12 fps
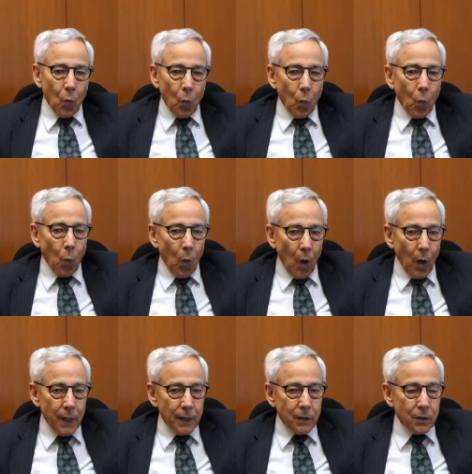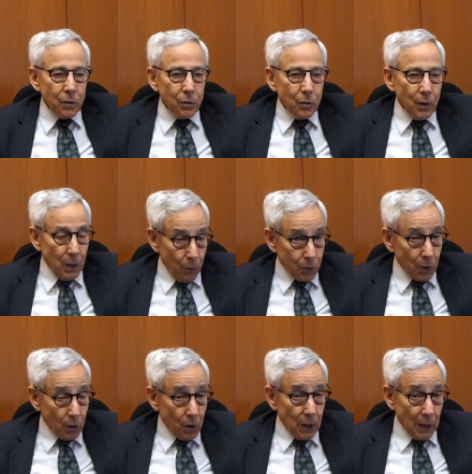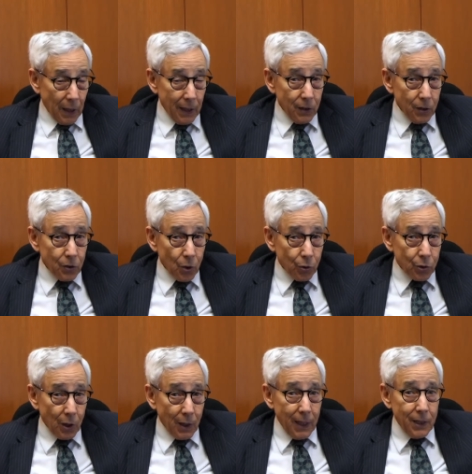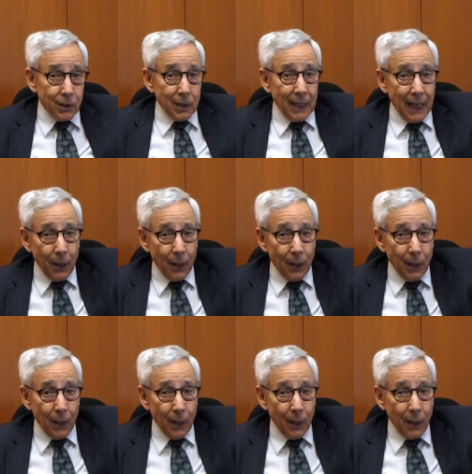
wanted to he was he liked to socialize he